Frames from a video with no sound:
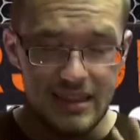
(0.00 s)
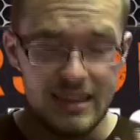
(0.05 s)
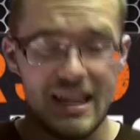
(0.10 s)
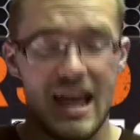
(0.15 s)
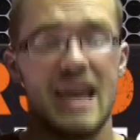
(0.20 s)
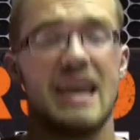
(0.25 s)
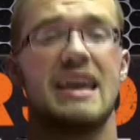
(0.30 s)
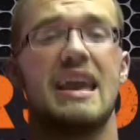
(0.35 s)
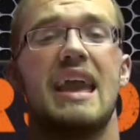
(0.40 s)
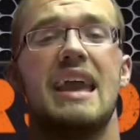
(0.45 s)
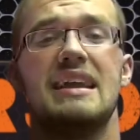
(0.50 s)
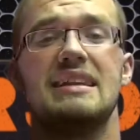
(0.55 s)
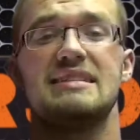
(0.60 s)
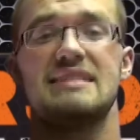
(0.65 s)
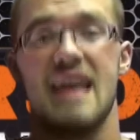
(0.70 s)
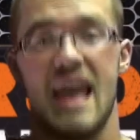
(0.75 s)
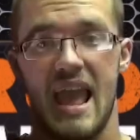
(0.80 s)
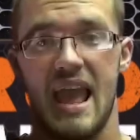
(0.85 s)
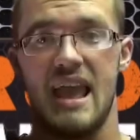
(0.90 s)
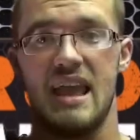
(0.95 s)
like a
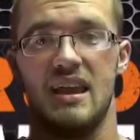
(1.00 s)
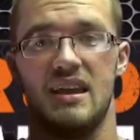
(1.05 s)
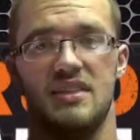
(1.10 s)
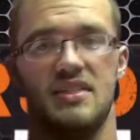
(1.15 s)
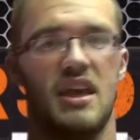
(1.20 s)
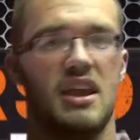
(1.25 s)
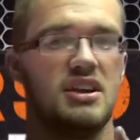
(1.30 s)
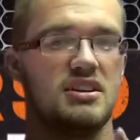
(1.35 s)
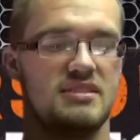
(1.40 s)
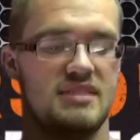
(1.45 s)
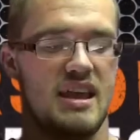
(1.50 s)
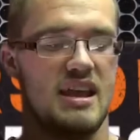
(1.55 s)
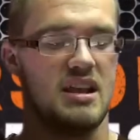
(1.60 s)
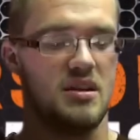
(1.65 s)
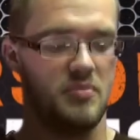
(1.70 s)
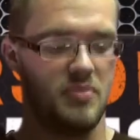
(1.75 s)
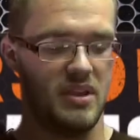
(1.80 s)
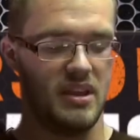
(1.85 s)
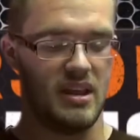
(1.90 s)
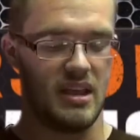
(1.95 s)
tank. They could take
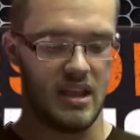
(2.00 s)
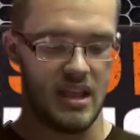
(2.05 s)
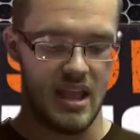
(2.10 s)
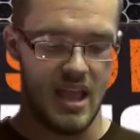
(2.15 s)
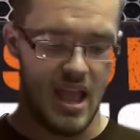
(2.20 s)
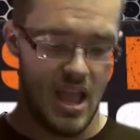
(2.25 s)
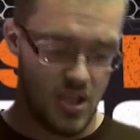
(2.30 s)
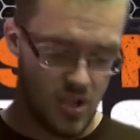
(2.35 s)
a beating.